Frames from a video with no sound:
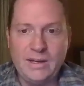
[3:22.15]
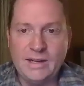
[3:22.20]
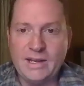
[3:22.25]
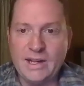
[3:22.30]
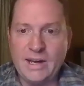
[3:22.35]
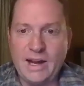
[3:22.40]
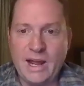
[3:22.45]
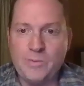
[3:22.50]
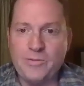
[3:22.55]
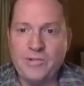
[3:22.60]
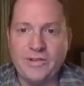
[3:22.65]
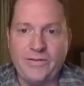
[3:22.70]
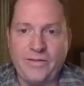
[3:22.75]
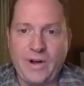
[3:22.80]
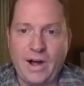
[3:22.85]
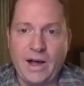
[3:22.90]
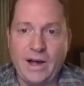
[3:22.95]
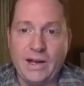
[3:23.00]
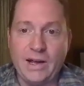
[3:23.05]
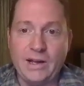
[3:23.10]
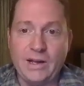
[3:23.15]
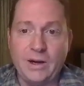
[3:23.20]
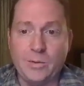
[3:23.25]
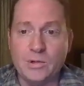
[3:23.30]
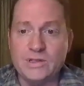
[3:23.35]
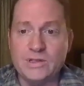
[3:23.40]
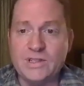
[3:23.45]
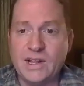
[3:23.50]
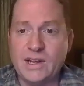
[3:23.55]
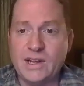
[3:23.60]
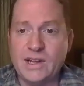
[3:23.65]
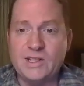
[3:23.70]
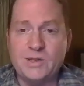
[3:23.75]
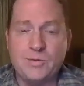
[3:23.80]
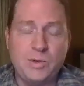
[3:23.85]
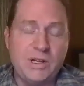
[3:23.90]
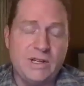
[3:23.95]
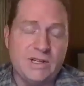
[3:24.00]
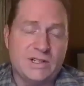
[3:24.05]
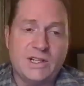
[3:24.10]
it can amplify almost any
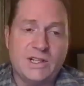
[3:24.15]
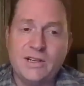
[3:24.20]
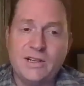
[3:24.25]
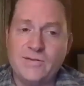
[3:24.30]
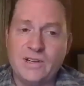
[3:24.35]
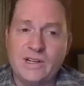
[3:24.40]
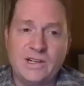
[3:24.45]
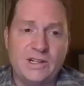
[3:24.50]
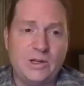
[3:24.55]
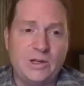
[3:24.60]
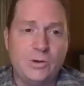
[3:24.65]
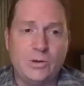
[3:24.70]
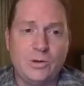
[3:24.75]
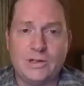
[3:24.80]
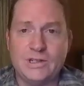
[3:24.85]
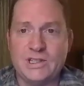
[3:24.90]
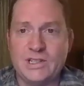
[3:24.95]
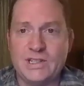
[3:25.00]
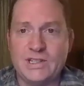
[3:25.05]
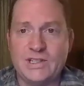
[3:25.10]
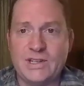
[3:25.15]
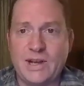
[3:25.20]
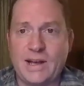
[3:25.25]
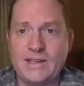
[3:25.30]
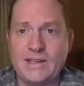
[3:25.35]
speech, even in eulogies.